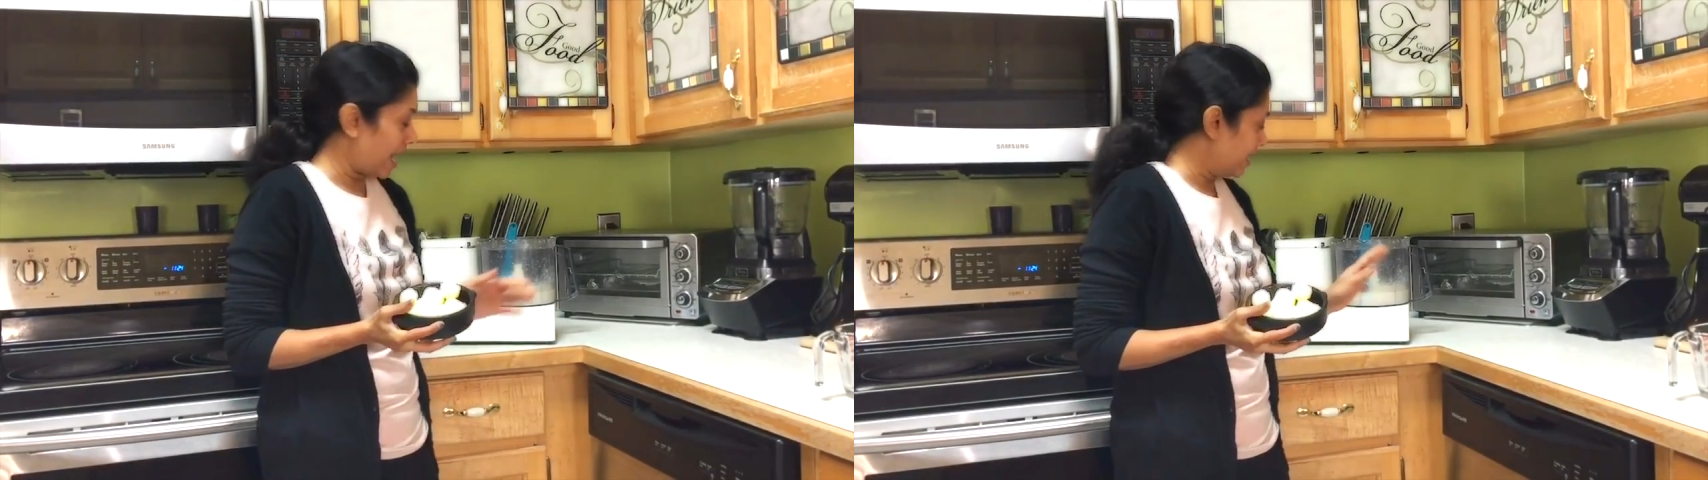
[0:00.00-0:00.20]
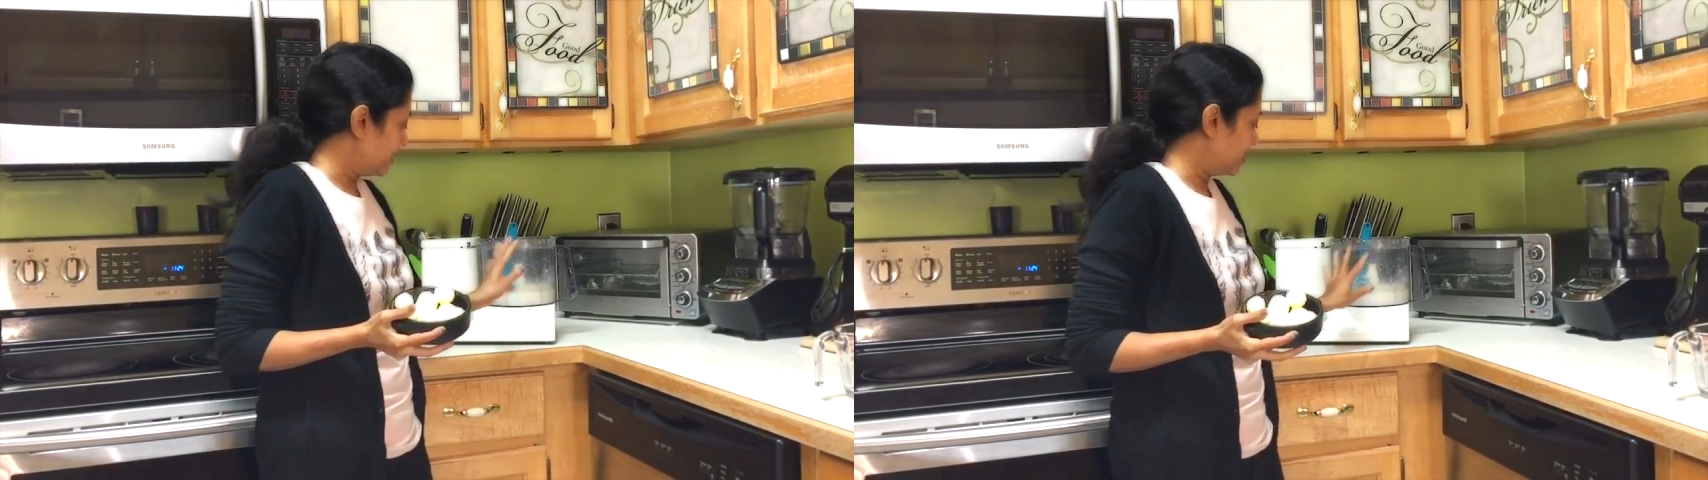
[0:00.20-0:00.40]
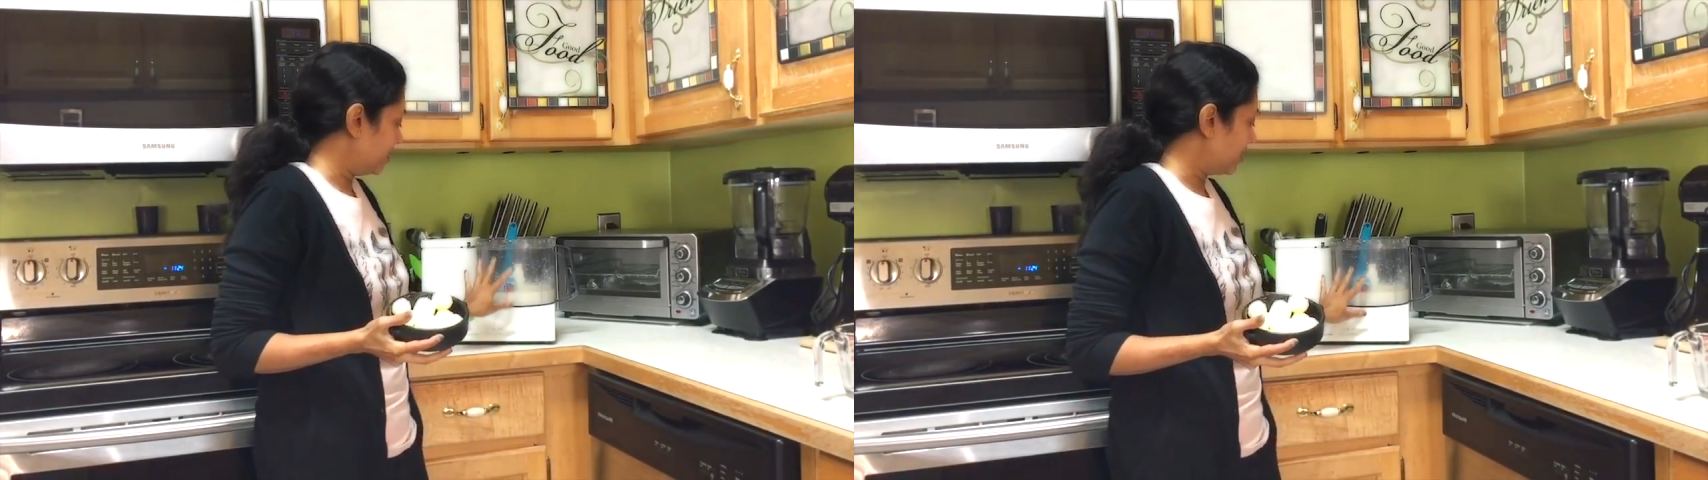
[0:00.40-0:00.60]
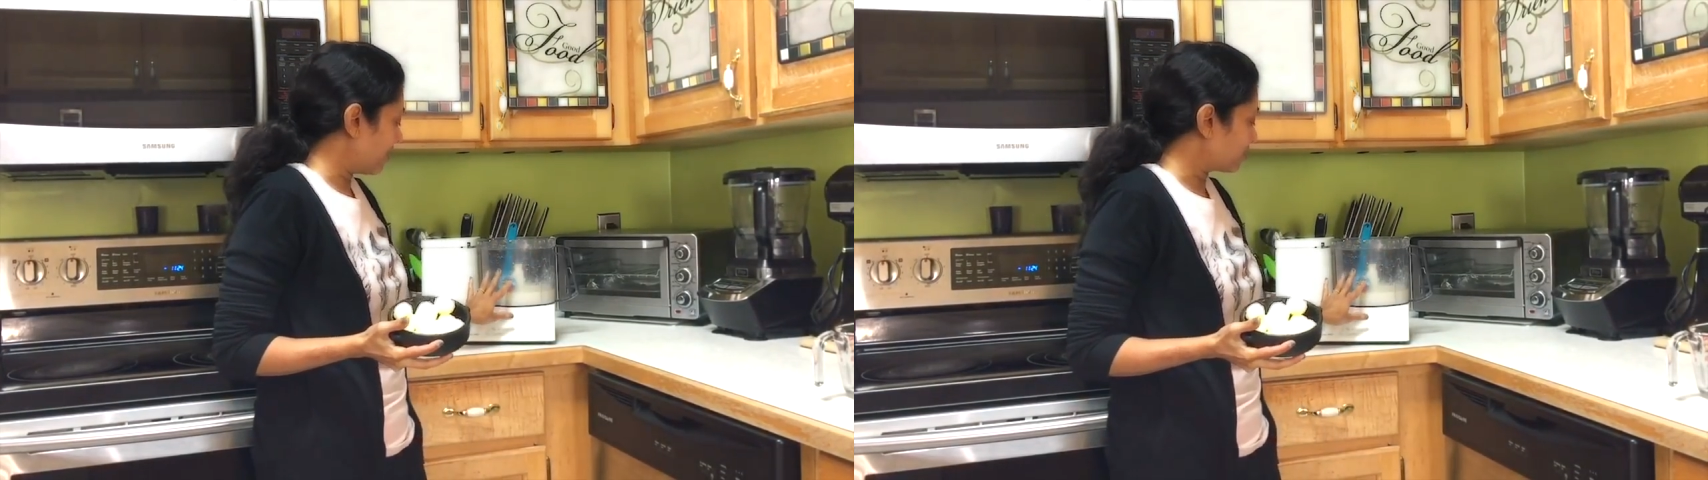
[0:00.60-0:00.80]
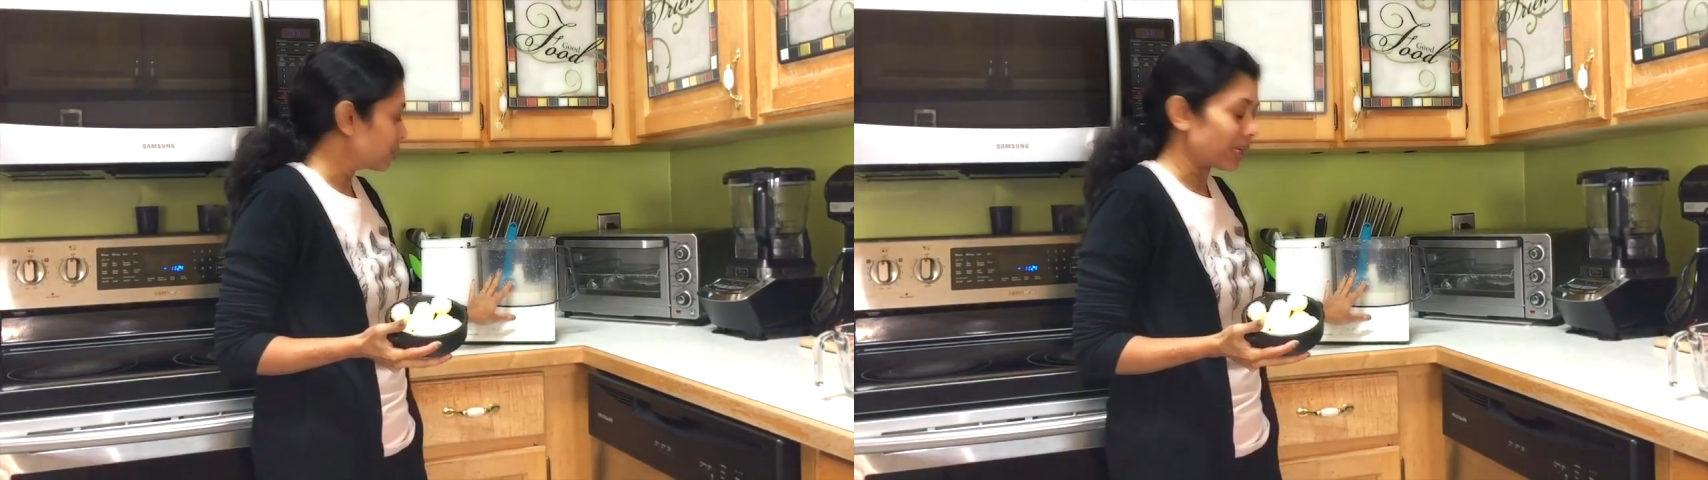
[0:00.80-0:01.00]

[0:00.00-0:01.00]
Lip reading: I still have to